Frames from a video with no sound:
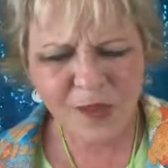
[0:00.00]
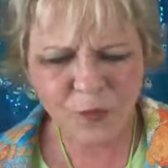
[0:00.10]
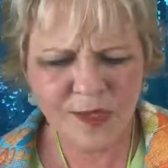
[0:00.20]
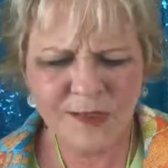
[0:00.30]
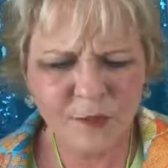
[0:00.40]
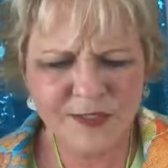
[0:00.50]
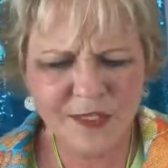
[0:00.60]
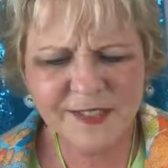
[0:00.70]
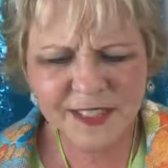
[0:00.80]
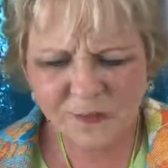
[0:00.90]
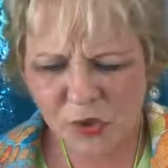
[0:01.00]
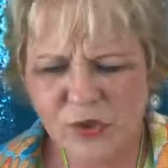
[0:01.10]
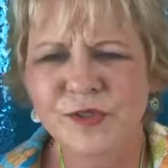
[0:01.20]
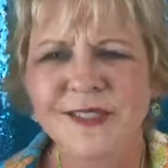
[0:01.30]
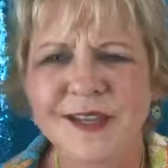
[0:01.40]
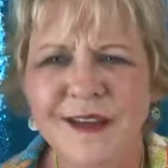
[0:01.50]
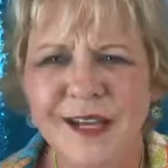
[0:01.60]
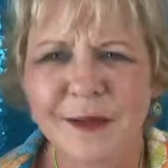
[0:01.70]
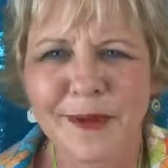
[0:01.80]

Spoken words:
when there was all these commercials on